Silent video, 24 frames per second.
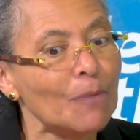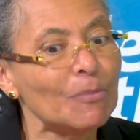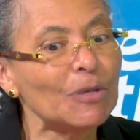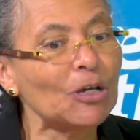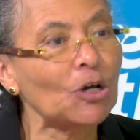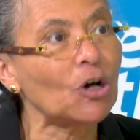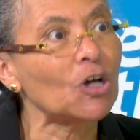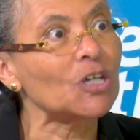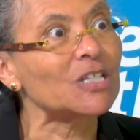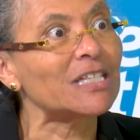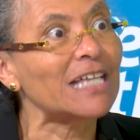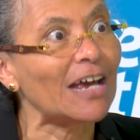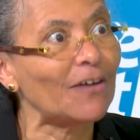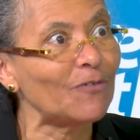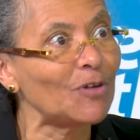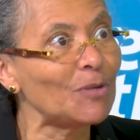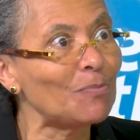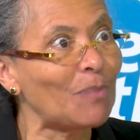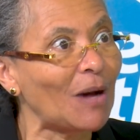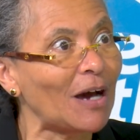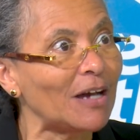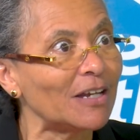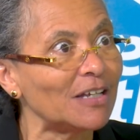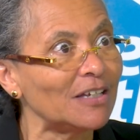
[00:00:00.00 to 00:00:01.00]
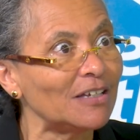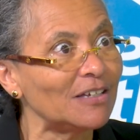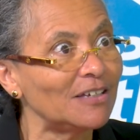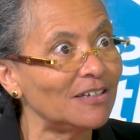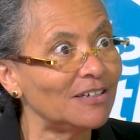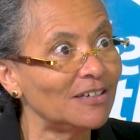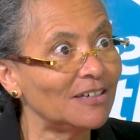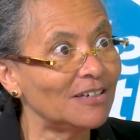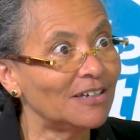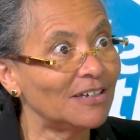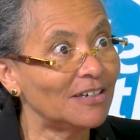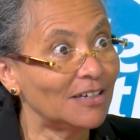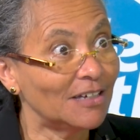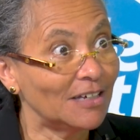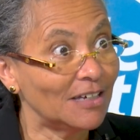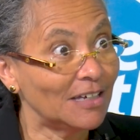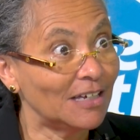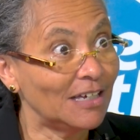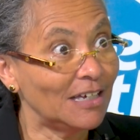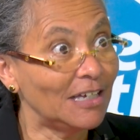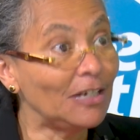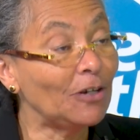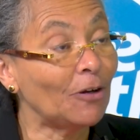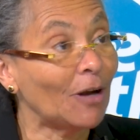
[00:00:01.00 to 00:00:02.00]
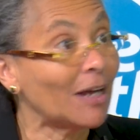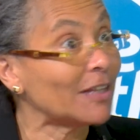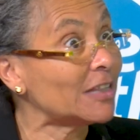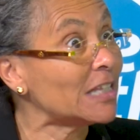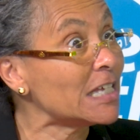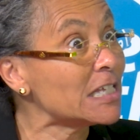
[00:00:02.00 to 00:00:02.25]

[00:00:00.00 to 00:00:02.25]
And because everybody here at